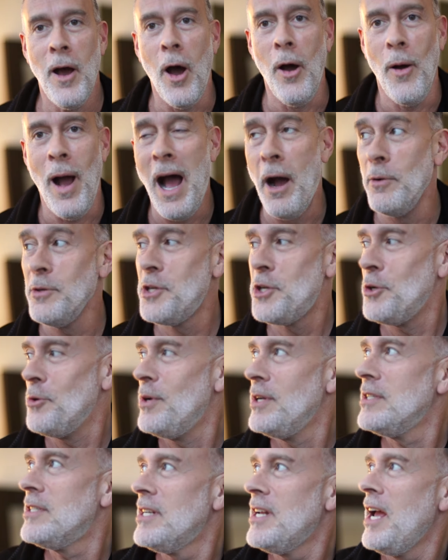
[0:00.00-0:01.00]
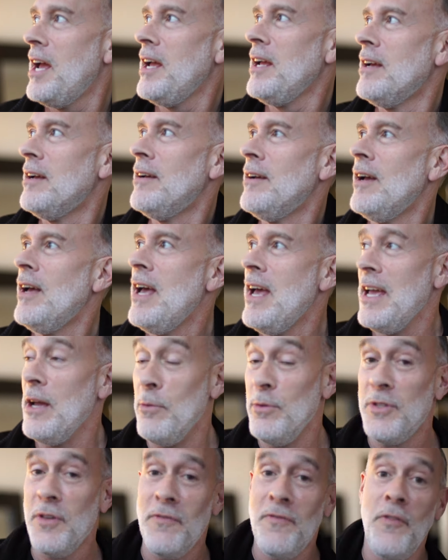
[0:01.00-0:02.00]
Oh, how was shooting today? It
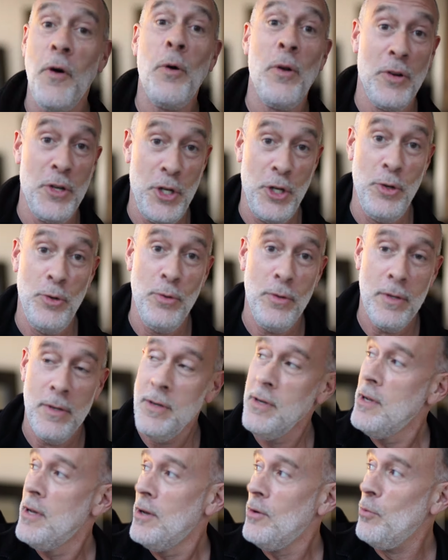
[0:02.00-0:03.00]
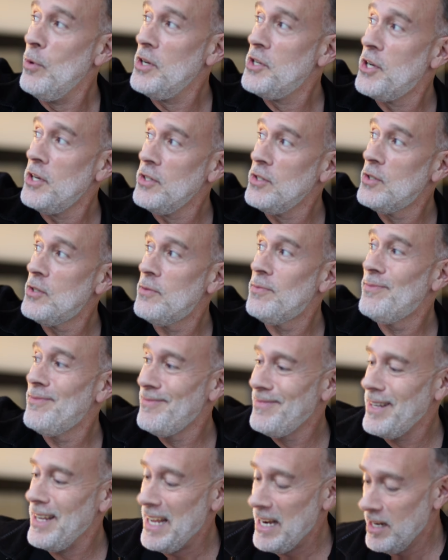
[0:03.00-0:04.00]
was a photo shoot, which is
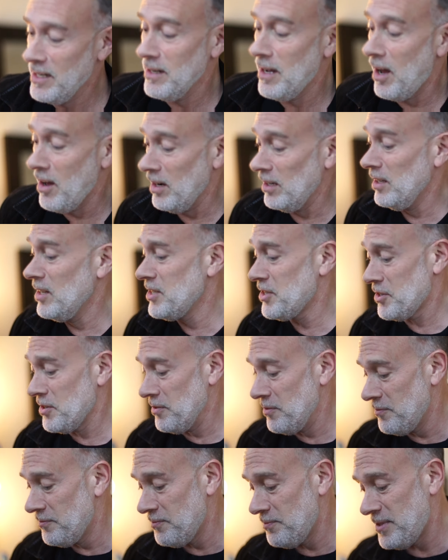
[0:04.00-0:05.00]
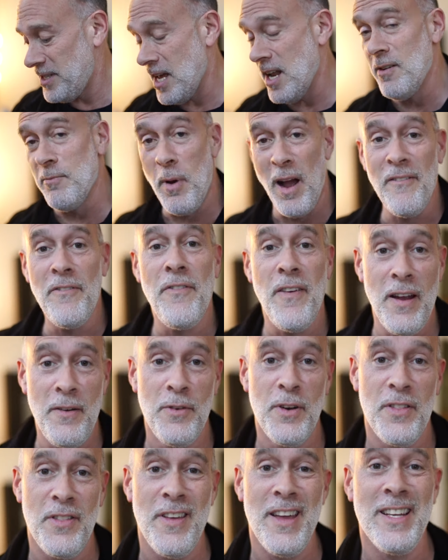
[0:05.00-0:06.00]
on a list of 10 of my
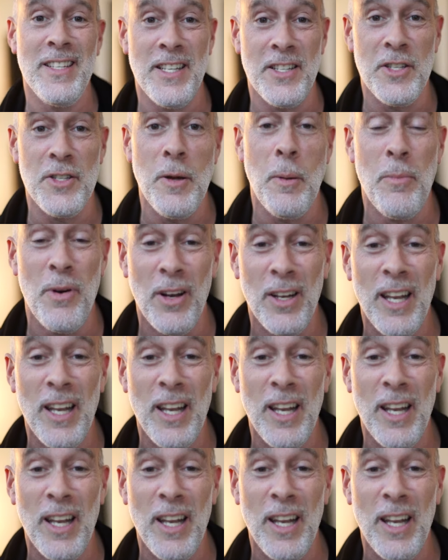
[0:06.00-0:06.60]
favorite things, it's number